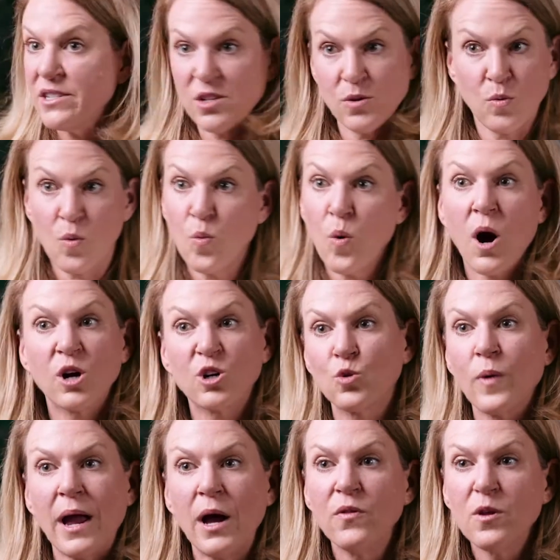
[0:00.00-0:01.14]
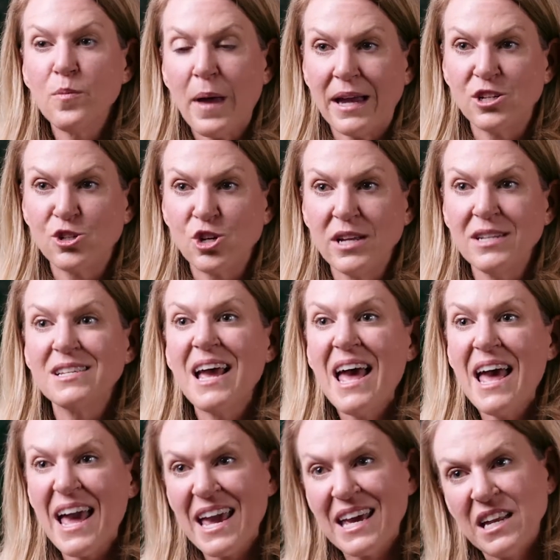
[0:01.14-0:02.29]
to walk around the patient
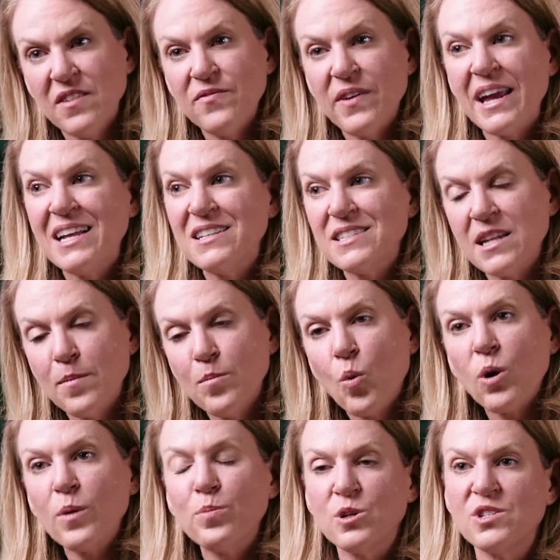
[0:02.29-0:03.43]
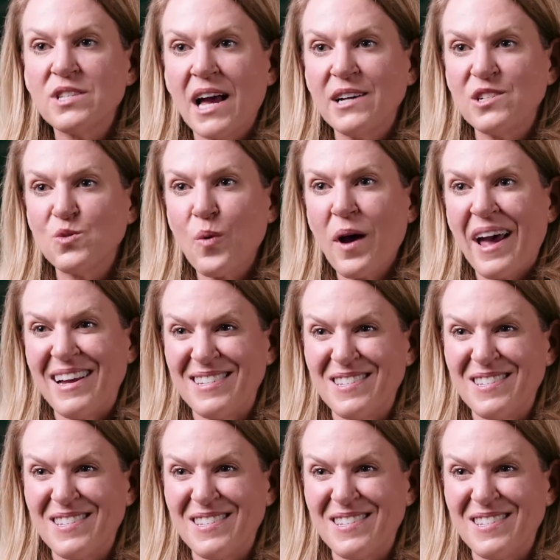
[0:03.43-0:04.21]
and advance in a more precise way